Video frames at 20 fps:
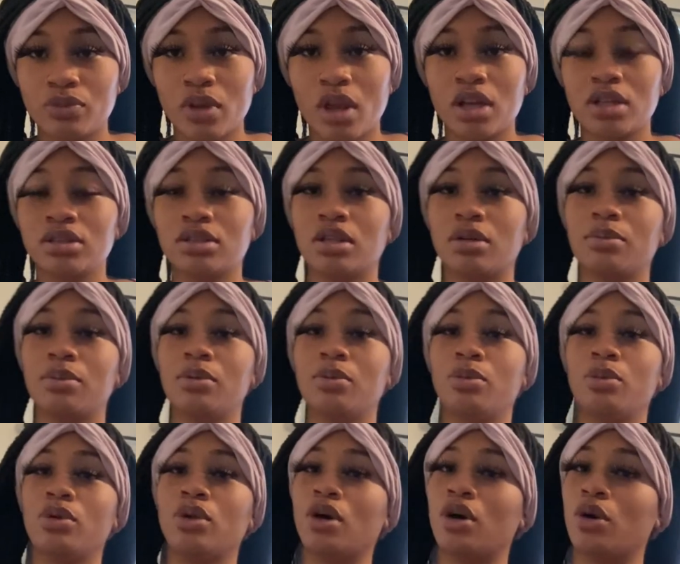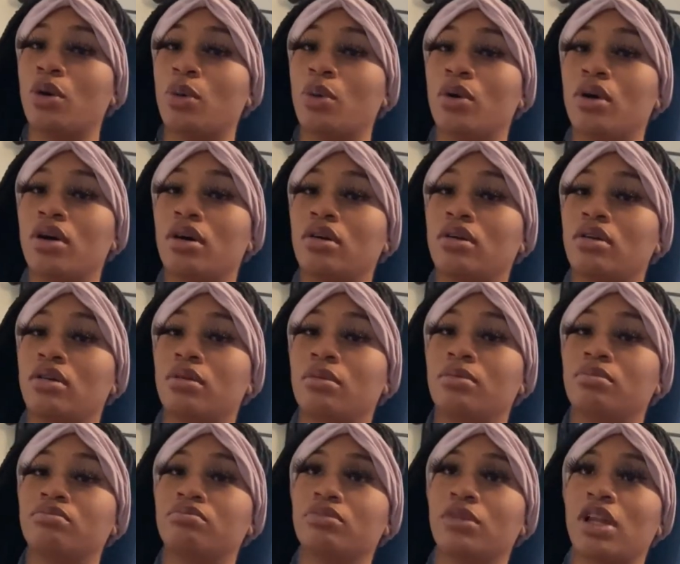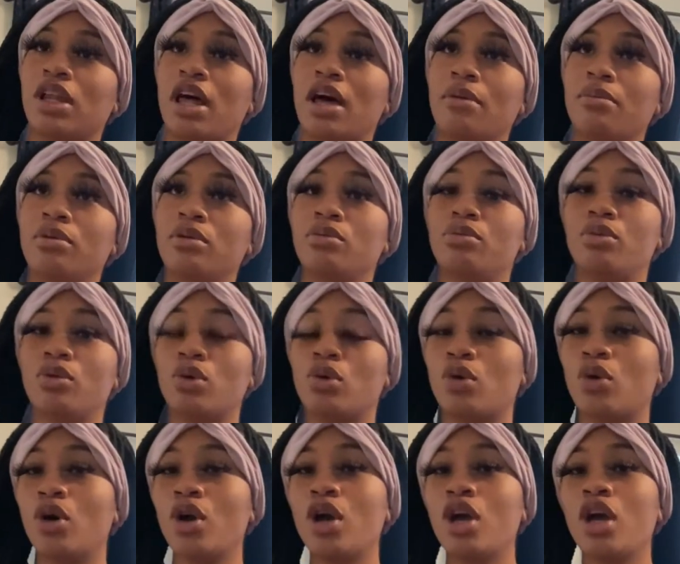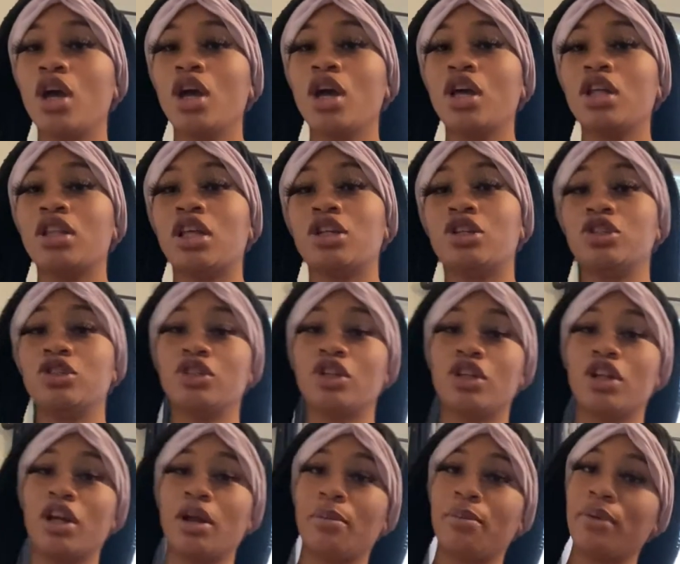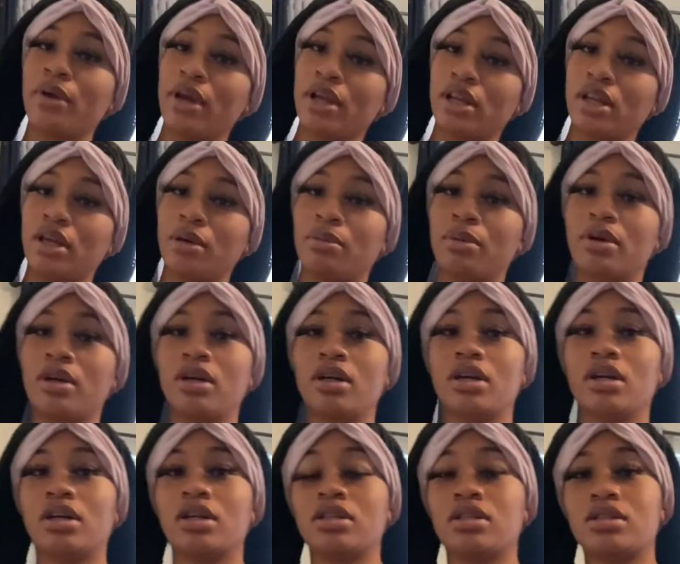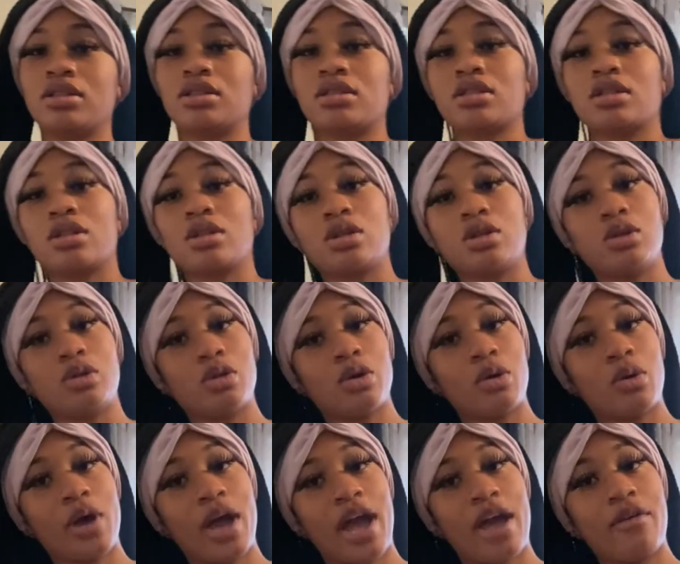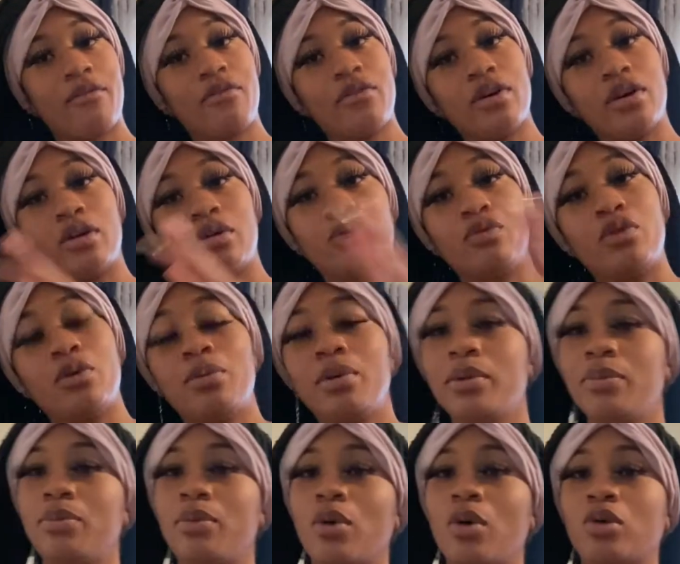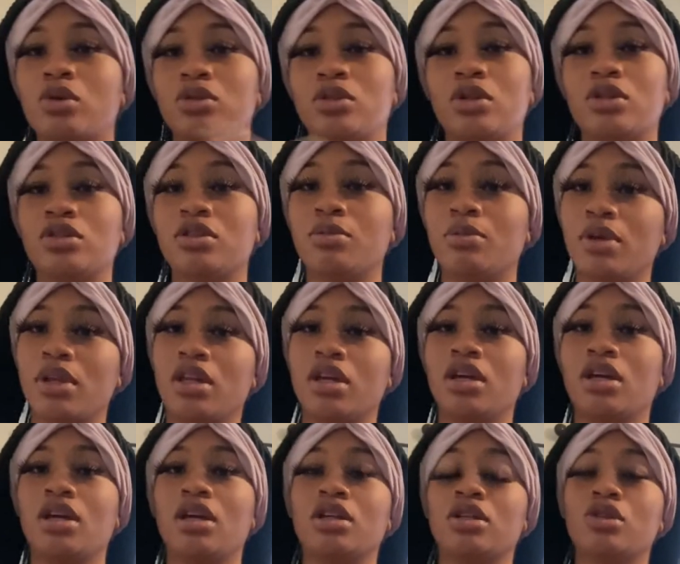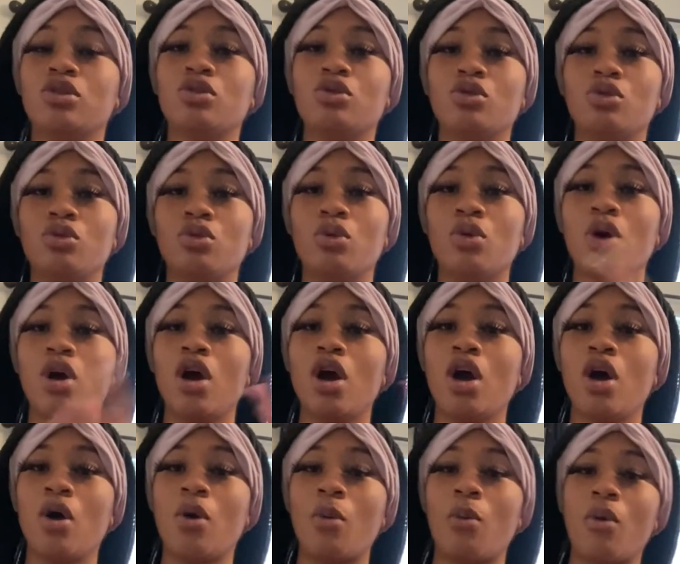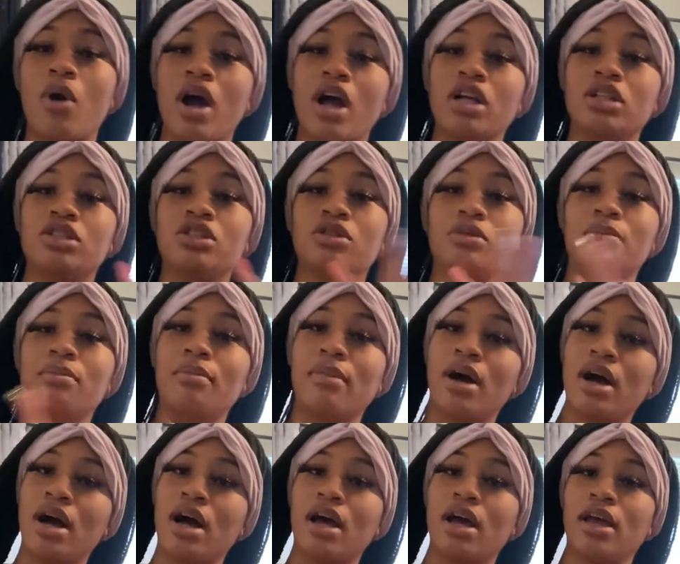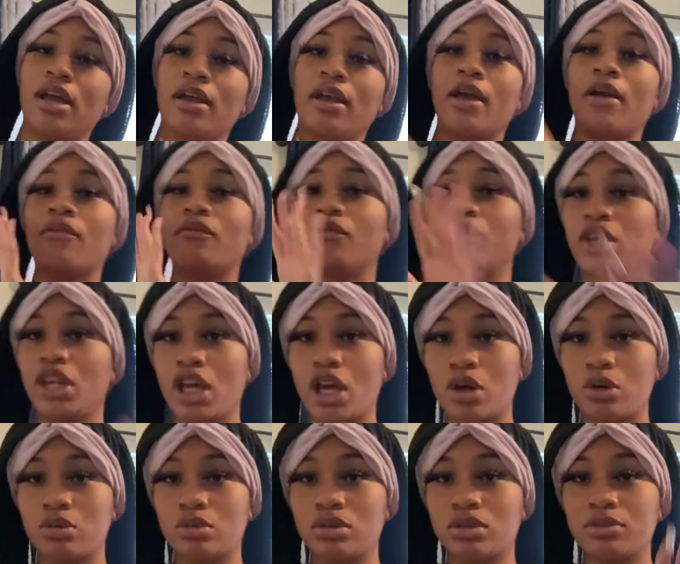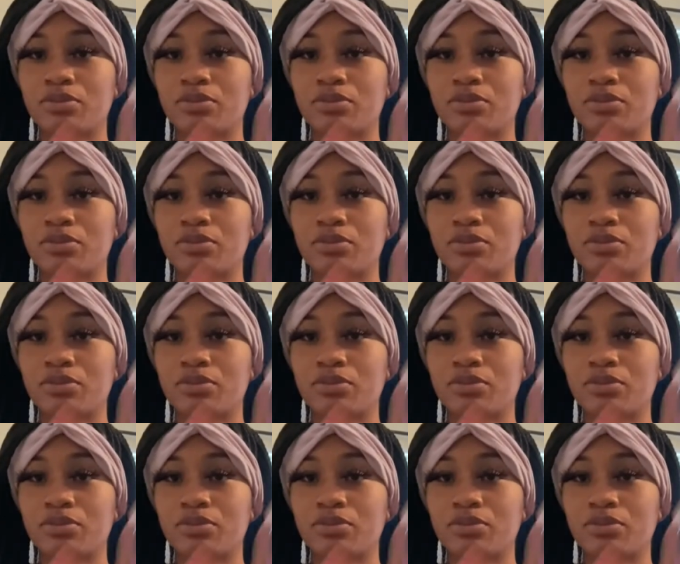Some people don't. A lot of people, they just know that I'm pregnant because, you know, half of the people on social media is who watch my videos.